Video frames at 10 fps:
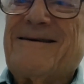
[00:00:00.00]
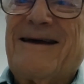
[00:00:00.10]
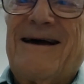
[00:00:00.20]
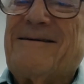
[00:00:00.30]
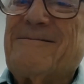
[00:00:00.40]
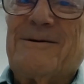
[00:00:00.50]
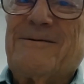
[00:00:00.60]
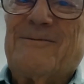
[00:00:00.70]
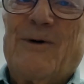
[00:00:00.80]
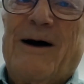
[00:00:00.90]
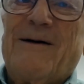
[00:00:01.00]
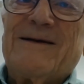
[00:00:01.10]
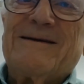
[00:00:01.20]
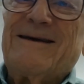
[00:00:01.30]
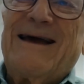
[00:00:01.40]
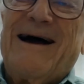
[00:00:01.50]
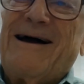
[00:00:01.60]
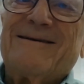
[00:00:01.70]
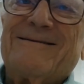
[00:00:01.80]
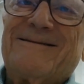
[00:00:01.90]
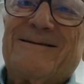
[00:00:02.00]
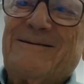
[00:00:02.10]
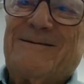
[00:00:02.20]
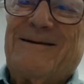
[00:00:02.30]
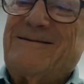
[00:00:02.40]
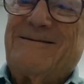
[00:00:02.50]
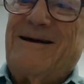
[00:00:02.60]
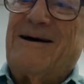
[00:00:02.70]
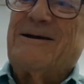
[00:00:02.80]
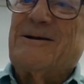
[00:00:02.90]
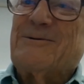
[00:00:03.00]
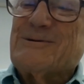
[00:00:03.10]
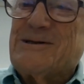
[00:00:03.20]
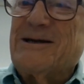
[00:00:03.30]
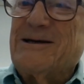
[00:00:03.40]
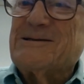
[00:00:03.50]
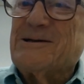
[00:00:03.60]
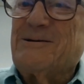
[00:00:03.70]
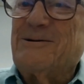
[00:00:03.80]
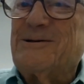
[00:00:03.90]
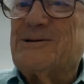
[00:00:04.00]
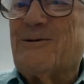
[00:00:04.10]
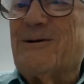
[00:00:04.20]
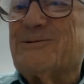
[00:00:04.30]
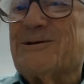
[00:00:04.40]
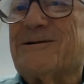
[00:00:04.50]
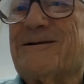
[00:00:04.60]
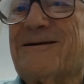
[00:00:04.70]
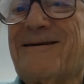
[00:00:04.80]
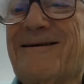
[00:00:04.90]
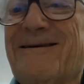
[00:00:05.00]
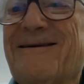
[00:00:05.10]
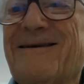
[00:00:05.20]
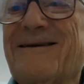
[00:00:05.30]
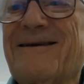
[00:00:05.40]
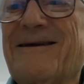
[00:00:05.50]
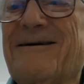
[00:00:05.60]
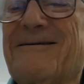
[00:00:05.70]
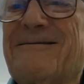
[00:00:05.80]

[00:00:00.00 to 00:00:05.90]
Yeah. Well, yeah. Uninteresting is a good description. Yeah.